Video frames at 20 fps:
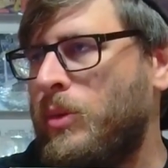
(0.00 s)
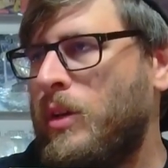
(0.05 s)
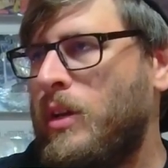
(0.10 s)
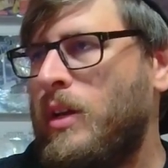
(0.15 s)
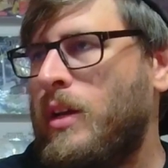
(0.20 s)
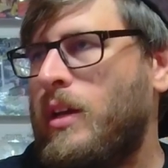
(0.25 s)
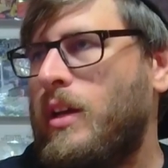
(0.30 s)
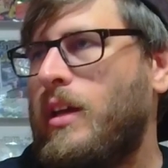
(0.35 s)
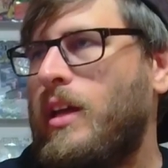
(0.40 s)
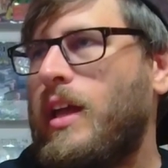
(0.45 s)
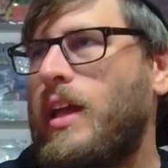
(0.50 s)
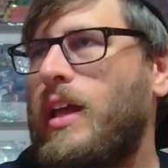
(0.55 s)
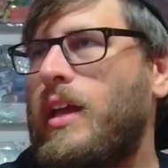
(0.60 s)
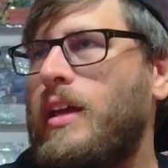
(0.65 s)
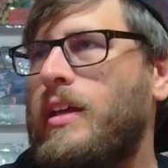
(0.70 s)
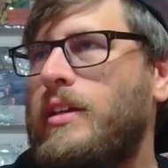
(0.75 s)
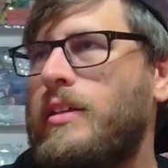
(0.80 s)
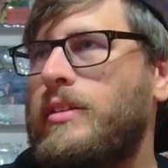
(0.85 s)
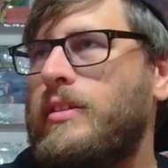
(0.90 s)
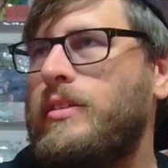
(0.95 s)
Mm-hmm.
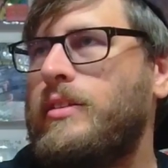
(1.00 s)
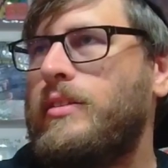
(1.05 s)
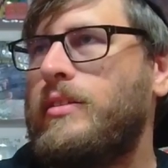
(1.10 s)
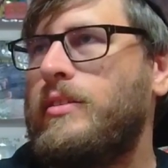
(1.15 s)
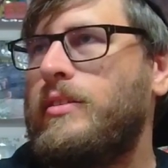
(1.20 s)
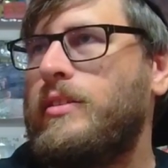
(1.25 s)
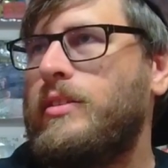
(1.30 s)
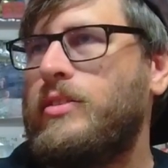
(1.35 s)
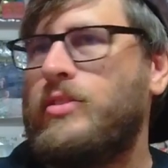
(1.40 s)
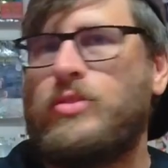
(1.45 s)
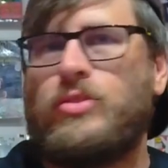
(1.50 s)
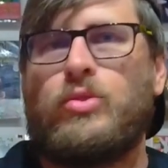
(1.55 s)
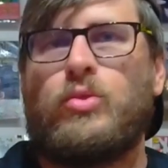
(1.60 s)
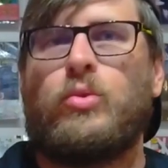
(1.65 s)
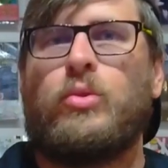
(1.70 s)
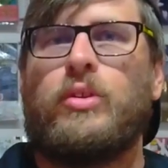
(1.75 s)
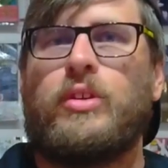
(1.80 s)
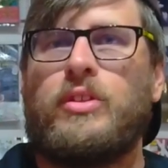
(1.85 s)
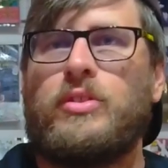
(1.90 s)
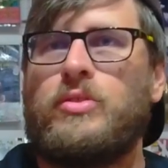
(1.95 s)
And the
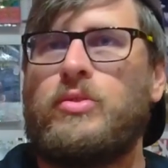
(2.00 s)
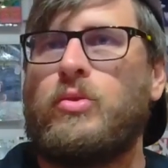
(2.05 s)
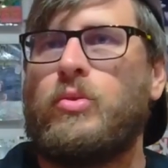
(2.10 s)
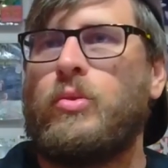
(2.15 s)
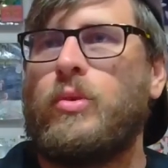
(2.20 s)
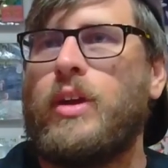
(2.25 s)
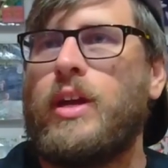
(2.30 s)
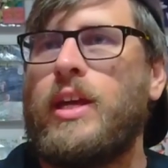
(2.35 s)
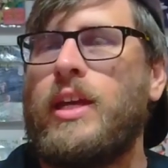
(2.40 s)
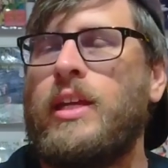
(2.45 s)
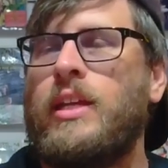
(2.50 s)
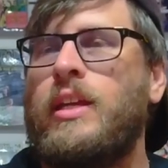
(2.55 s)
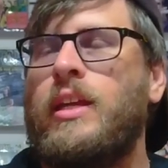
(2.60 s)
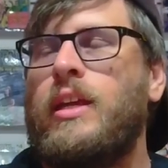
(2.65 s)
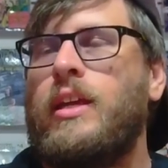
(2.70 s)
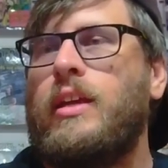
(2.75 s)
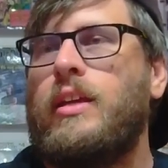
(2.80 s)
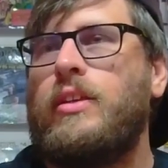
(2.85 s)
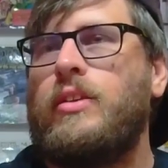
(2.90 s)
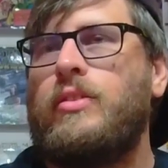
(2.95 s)
story's great.
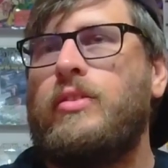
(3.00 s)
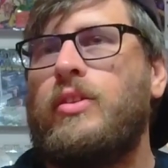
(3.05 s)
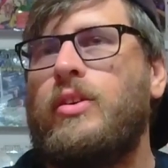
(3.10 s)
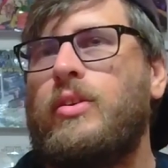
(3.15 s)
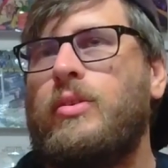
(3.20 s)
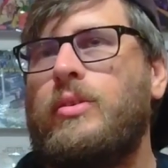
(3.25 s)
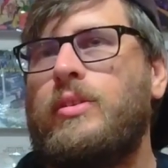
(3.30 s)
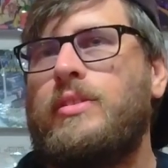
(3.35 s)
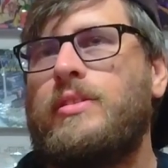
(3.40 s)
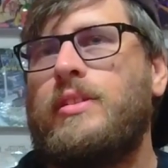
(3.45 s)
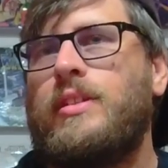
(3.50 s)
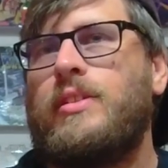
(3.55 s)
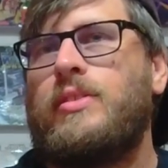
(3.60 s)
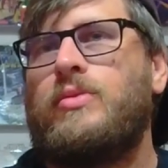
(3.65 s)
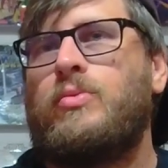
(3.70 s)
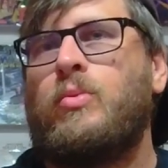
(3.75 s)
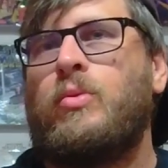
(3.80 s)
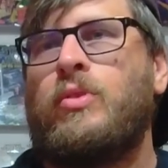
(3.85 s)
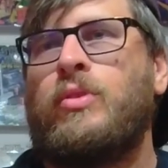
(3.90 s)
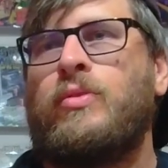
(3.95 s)
You know, it's
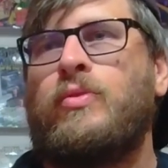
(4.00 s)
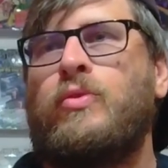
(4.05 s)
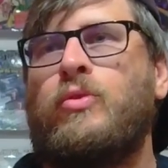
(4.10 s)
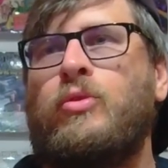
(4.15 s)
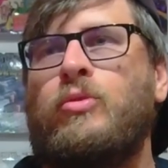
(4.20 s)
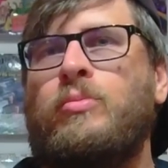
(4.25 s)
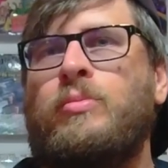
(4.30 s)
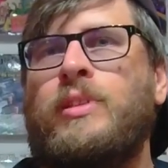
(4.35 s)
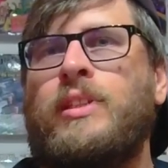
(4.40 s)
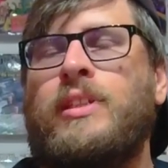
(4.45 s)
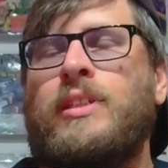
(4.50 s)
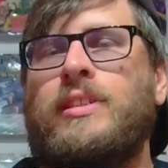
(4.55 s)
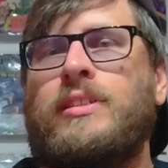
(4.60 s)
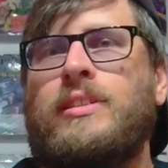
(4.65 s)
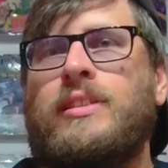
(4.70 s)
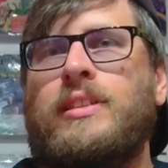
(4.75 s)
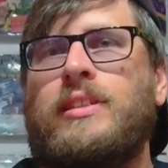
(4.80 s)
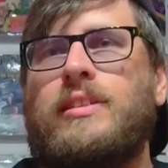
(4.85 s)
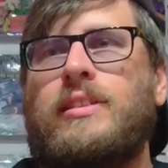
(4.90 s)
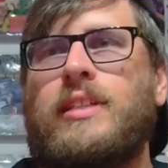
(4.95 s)
wonderful
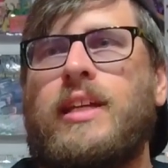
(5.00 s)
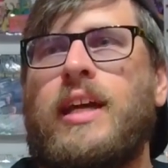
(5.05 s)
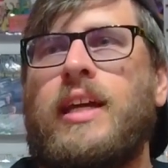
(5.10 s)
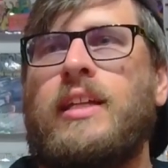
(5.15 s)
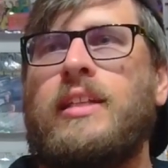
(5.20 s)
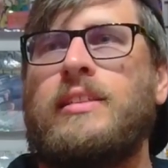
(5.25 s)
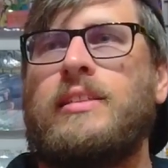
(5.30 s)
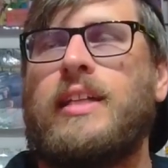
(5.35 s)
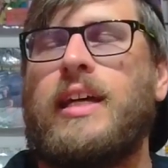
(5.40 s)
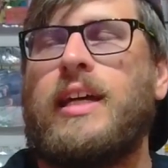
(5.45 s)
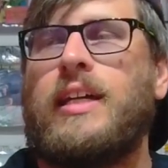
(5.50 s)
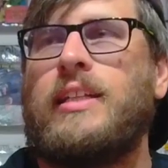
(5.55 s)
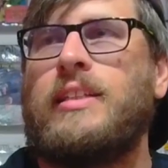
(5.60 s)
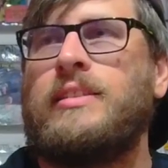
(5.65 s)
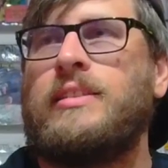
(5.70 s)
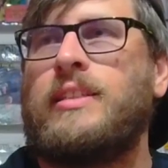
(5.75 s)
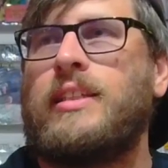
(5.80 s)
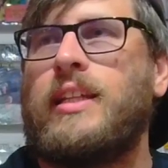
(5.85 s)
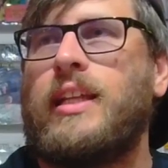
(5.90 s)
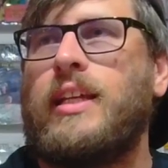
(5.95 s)
because it's kind of tied
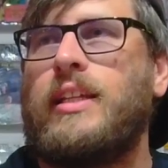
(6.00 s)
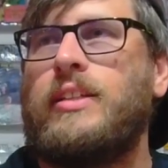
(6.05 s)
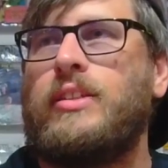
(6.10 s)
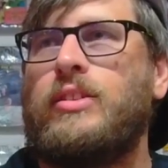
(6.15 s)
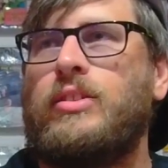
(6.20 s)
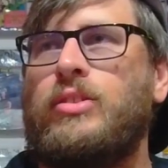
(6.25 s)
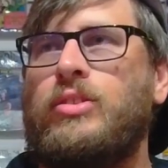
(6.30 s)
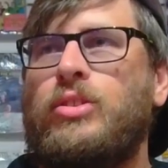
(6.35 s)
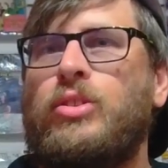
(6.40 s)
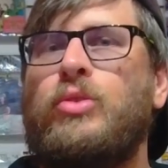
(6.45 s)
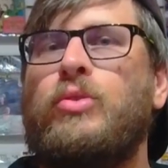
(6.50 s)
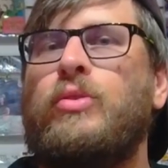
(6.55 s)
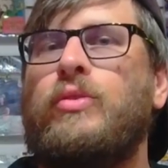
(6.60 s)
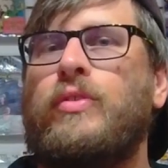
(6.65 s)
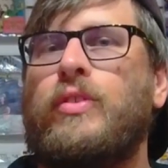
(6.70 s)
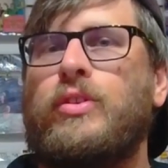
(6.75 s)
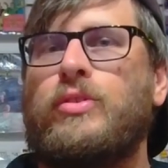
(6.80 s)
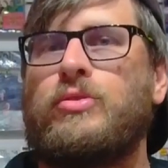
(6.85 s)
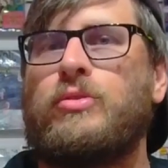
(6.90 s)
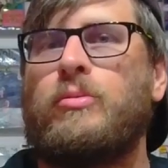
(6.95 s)
into, like,
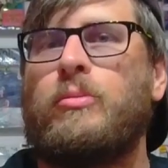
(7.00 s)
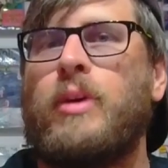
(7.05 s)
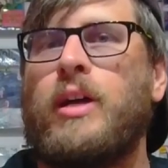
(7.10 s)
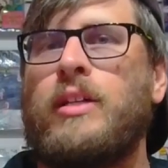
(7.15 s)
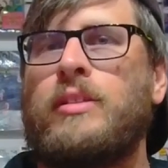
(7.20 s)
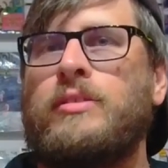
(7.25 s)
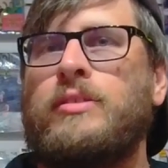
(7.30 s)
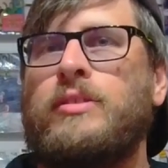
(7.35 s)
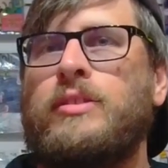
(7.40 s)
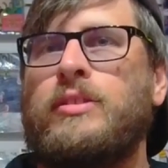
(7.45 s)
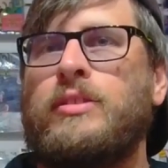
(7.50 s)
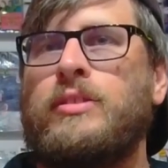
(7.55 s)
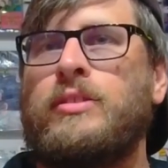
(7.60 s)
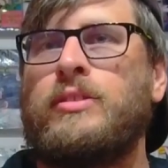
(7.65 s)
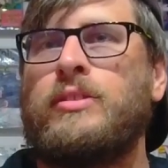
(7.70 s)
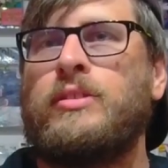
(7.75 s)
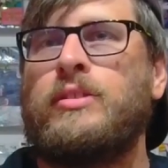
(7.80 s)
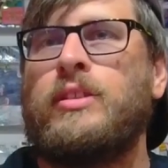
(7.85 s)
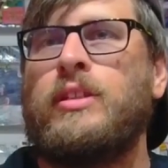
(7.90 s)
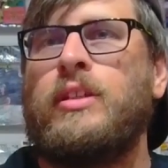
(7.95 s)
Universal
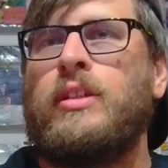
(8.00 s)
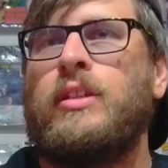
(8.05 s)
Monsters.